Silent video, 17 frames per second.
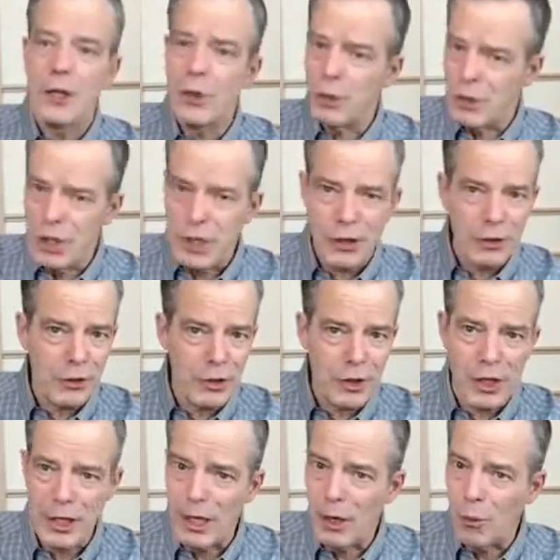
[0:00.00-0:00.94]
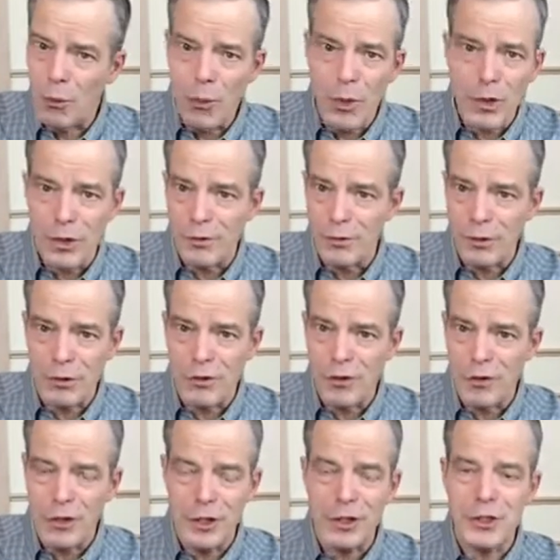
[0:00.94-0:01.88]
You tell your dog how wonderful
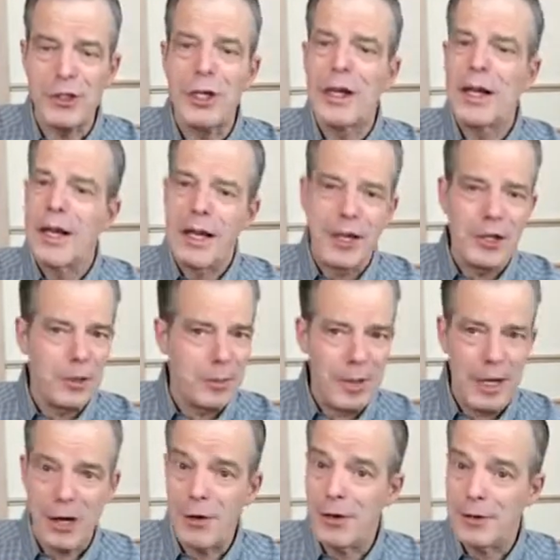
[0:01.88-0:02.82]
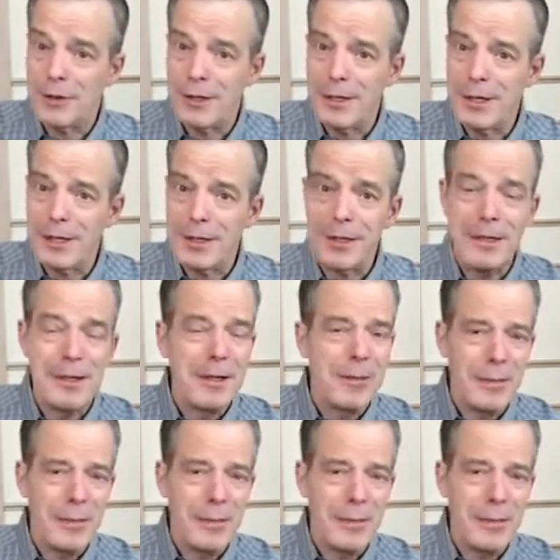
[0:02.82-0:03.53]
she is, and you pat her on the head.